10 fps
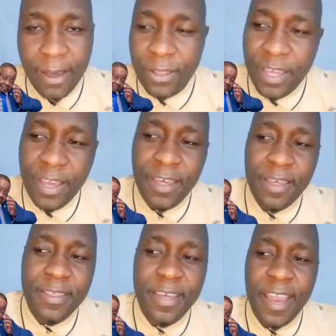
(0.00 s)

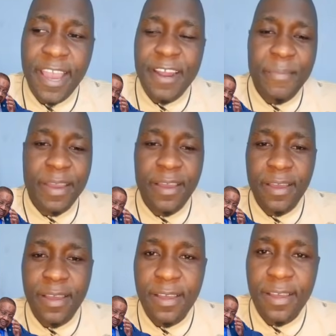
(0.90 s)
The enemy
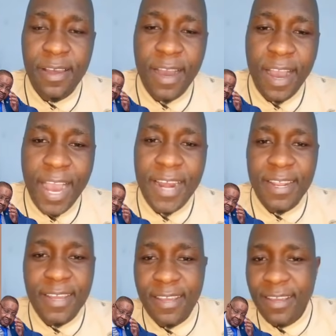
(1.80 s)

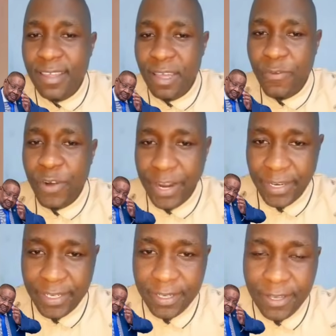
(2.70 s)
and the friend